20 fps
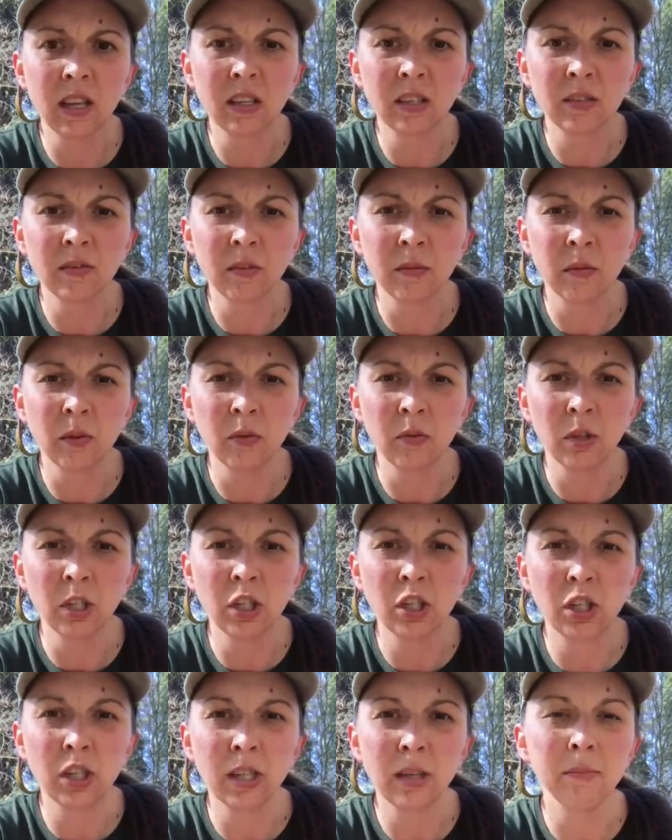things from the
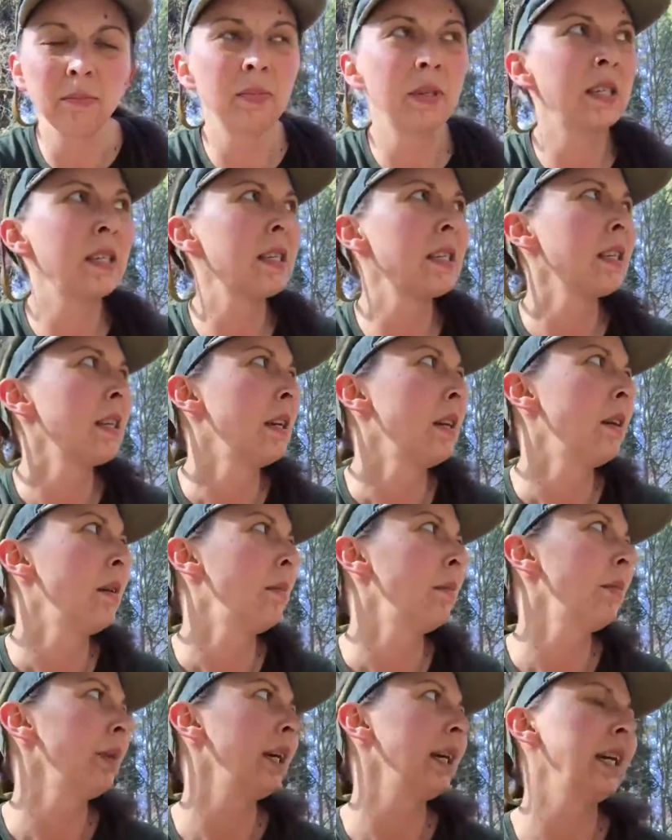wood chips,
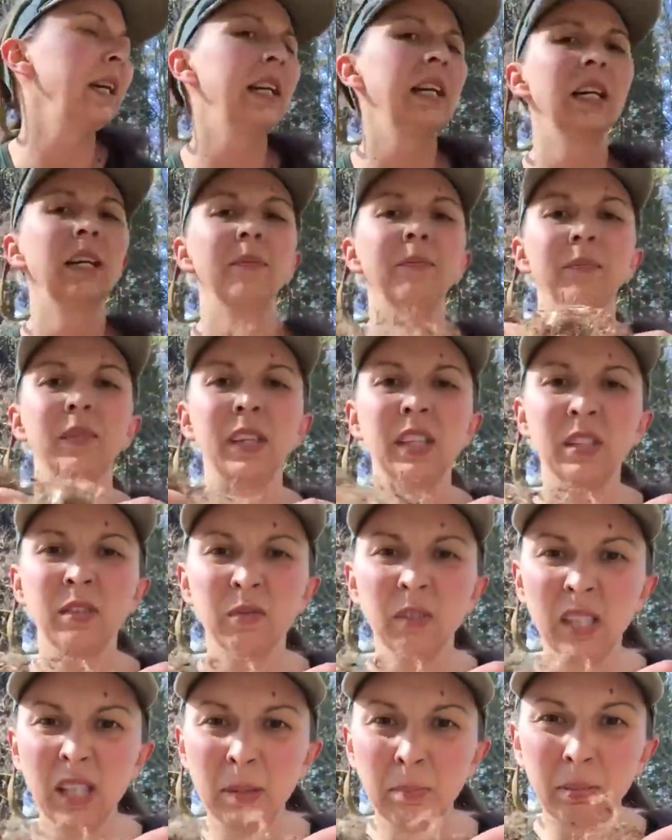but it's
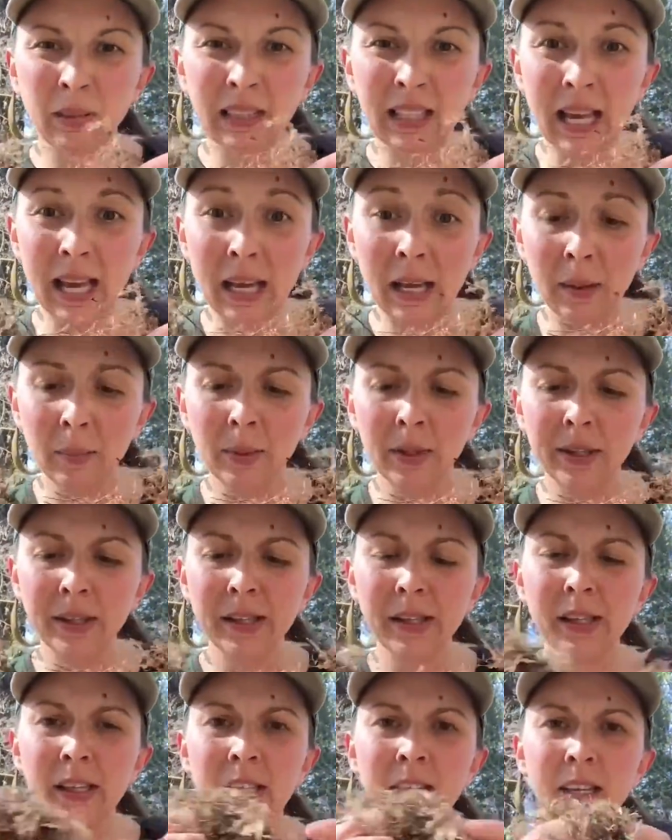really
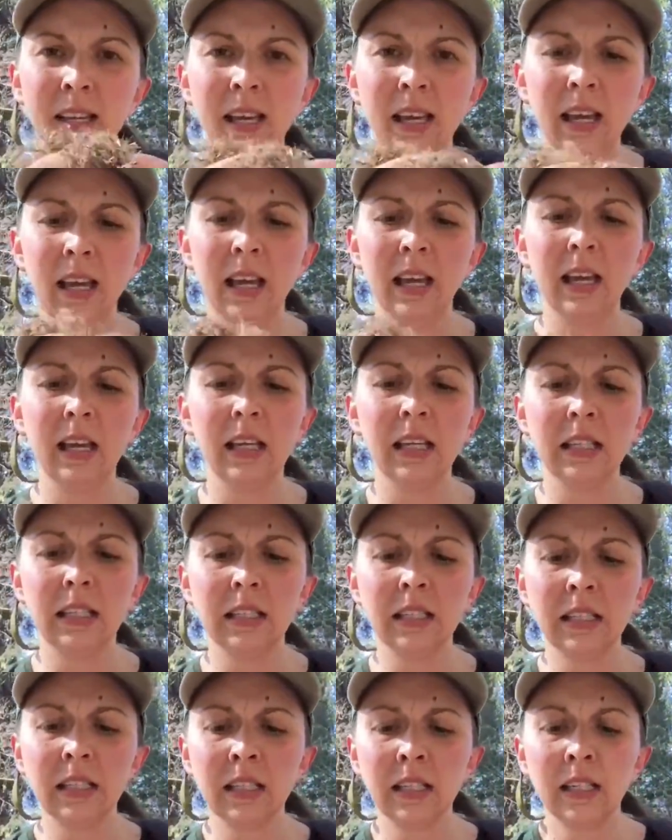pliable,
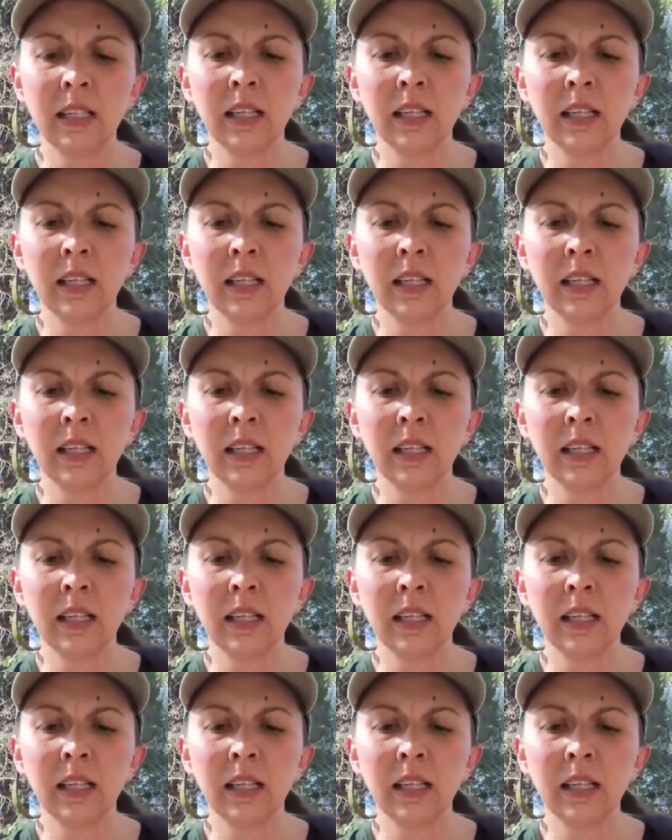and